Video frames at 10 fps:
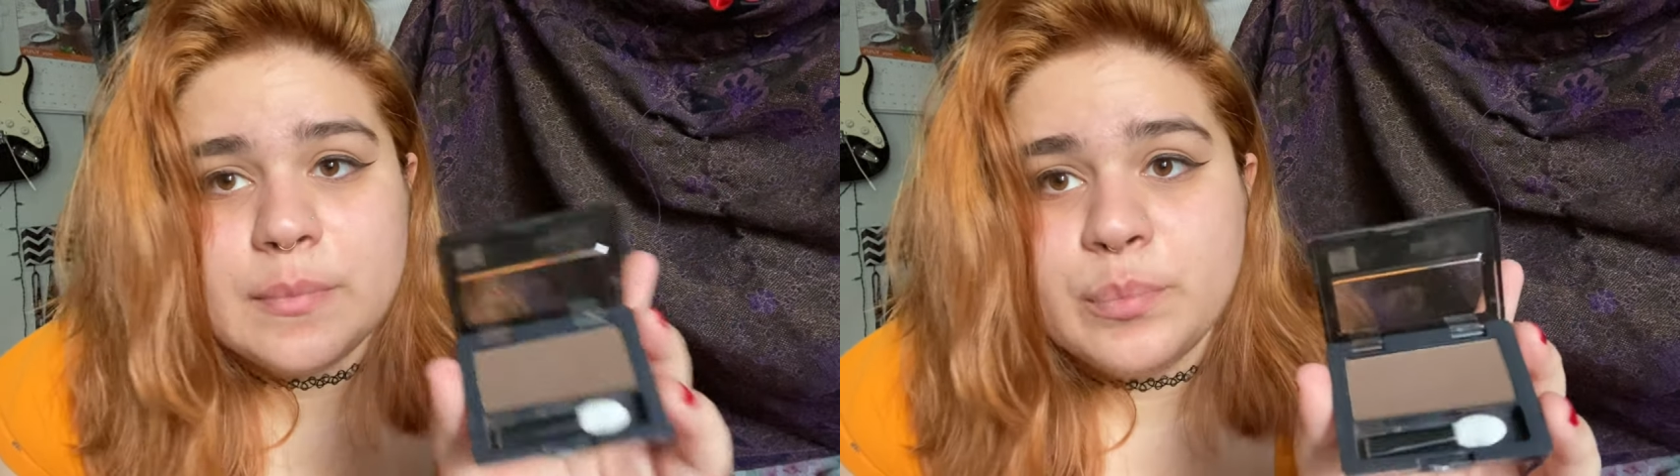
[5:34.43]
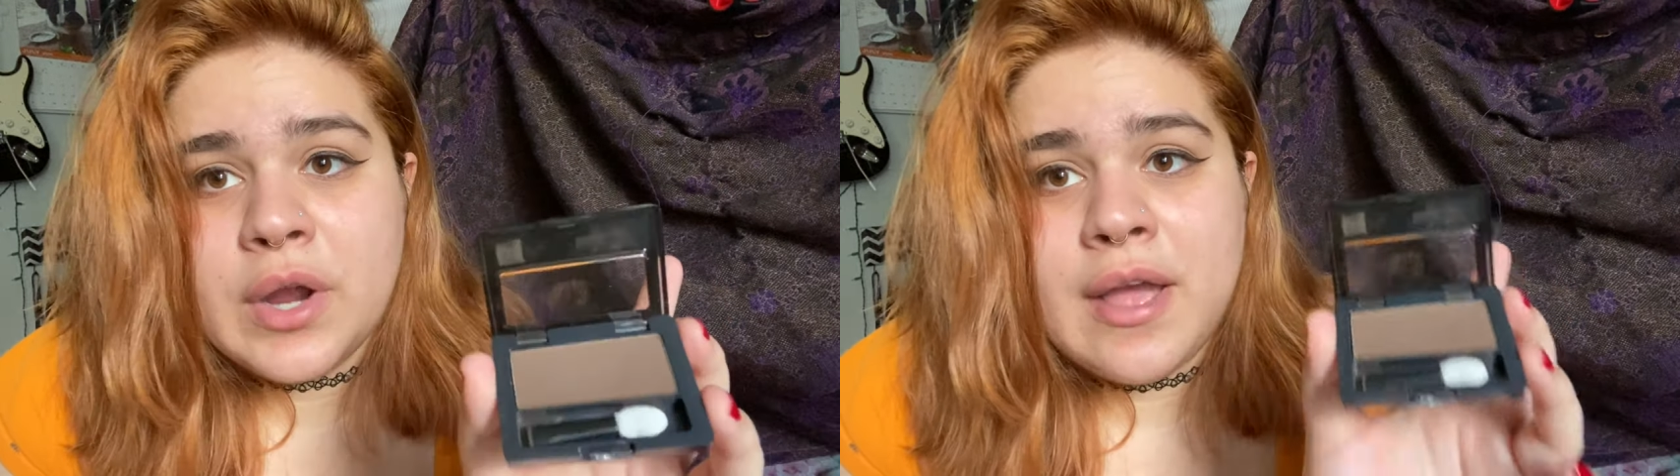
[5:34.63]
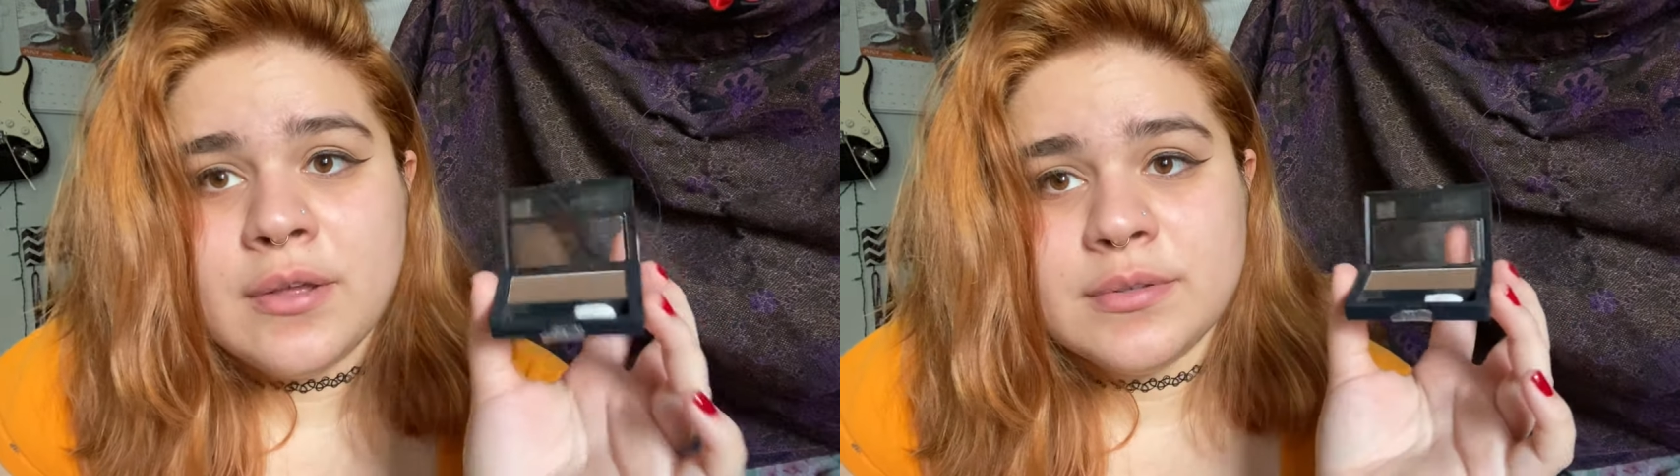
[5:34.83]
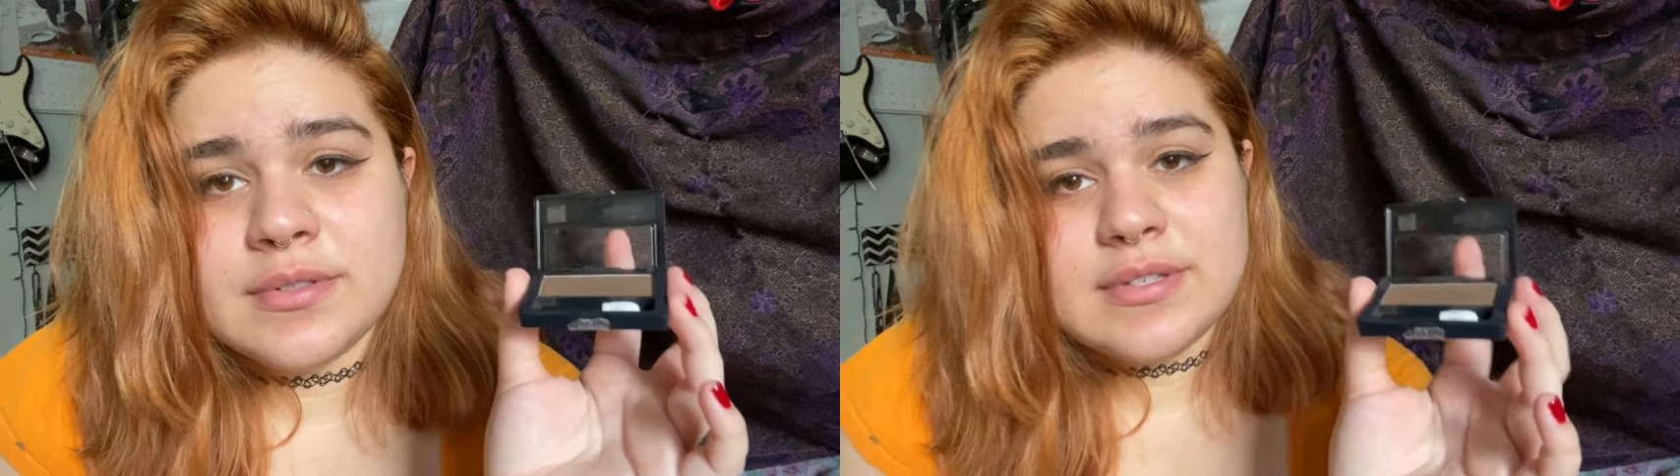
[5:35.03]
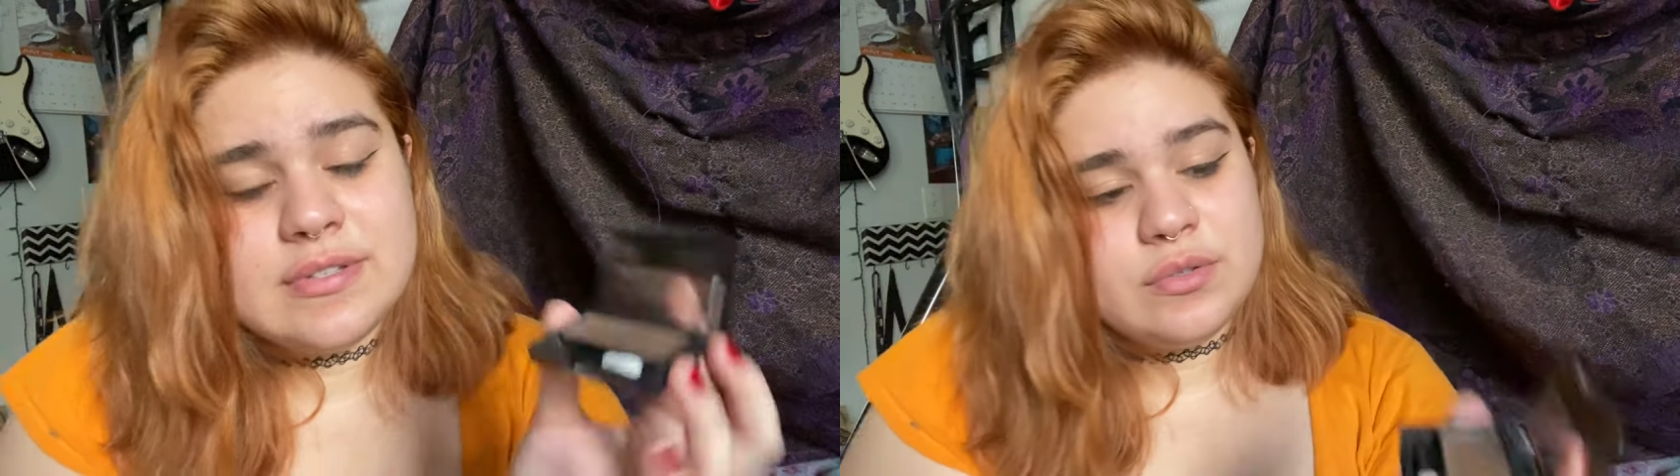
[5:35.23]

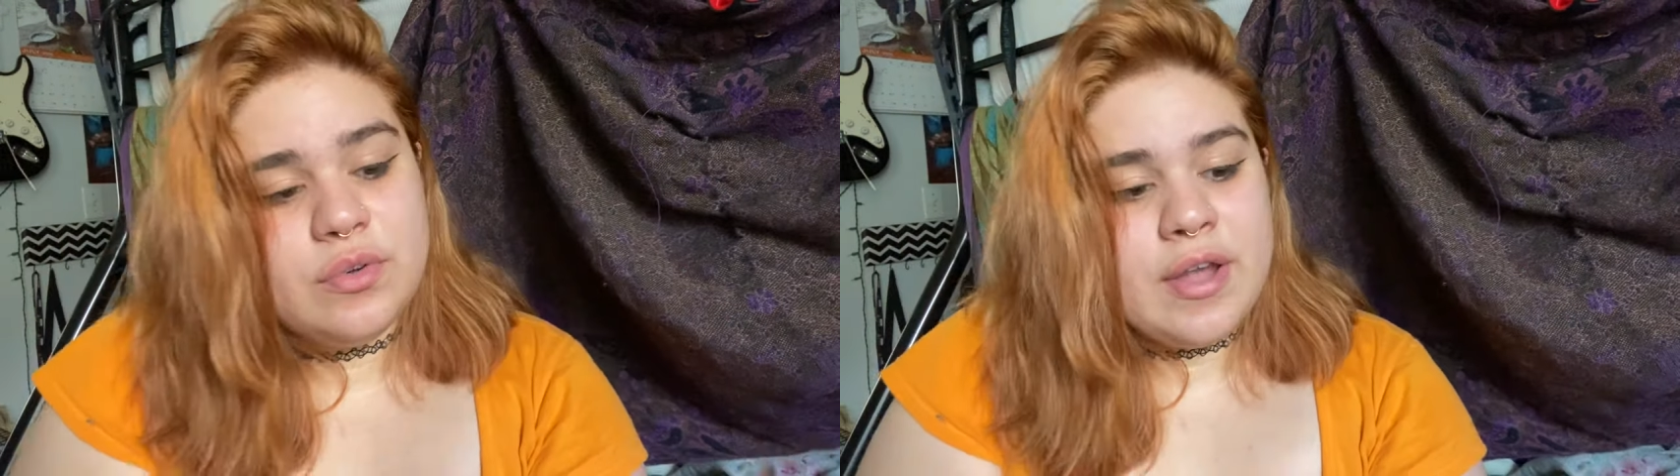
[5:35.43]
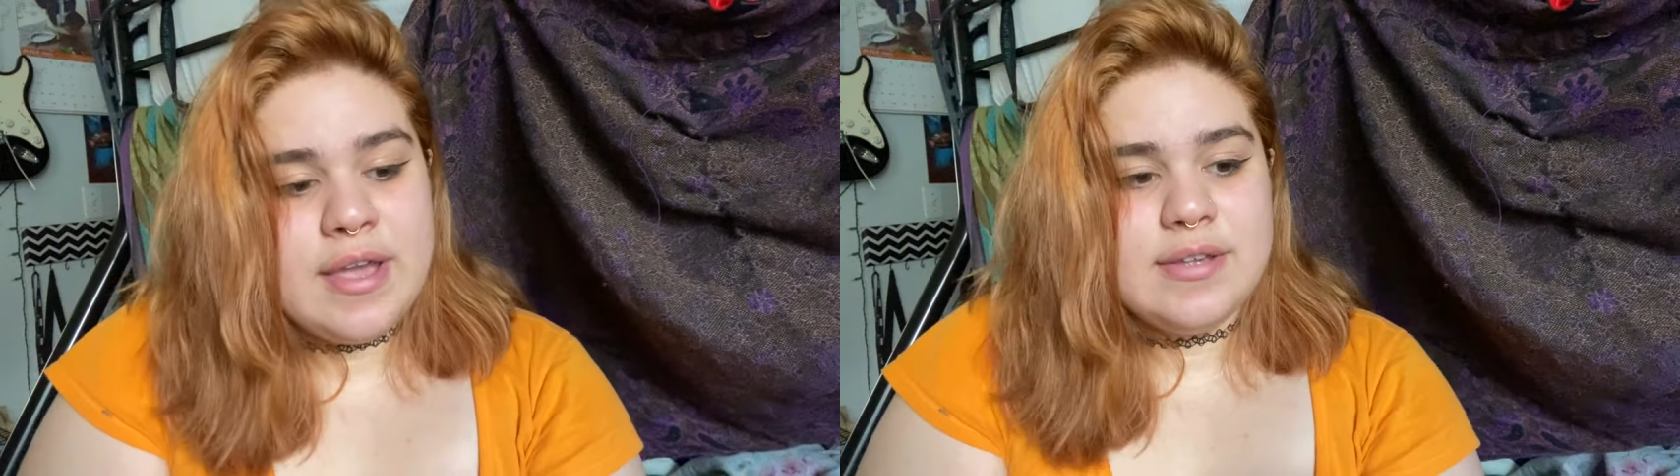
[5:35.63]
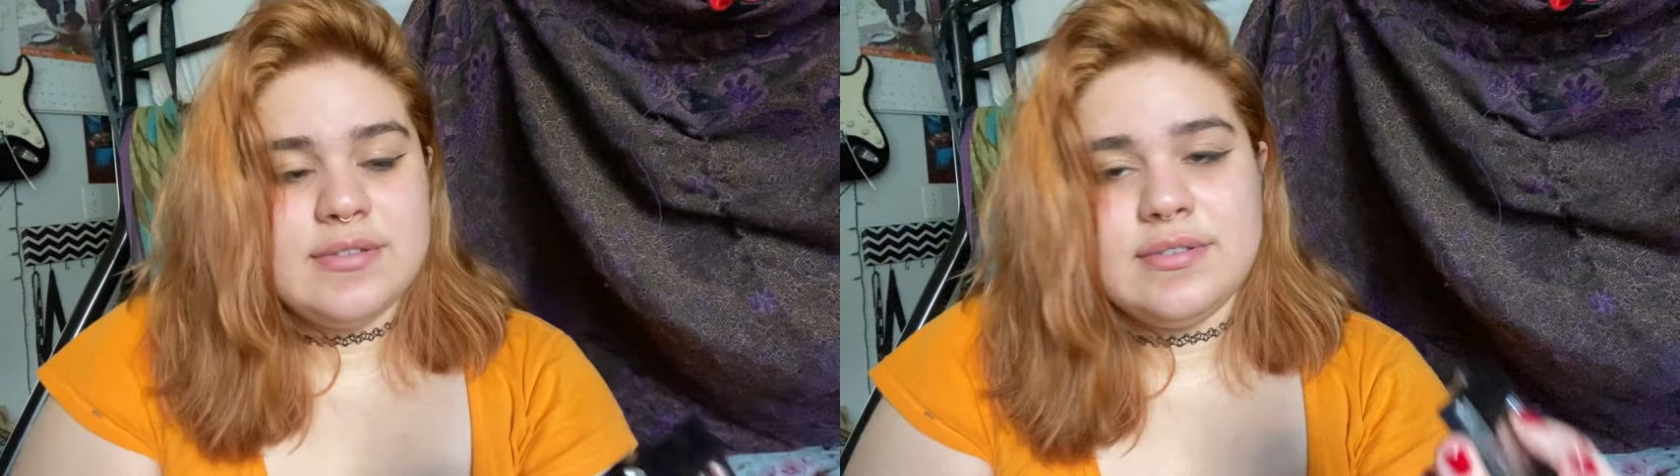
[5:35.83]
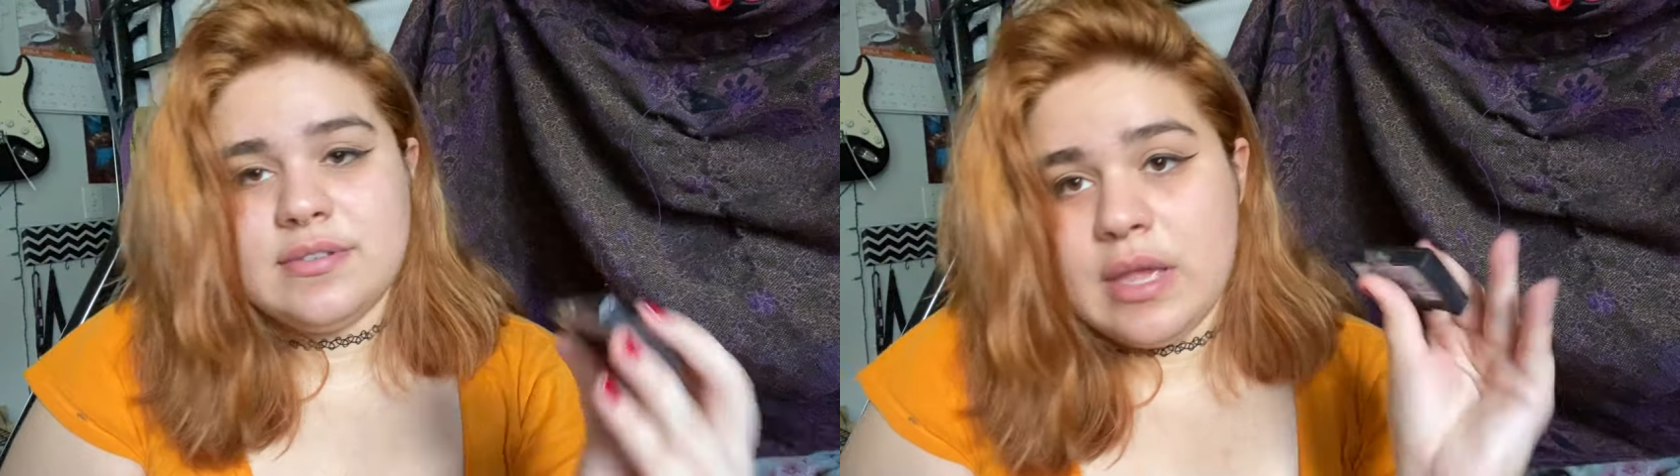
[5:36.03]
Browns, grays,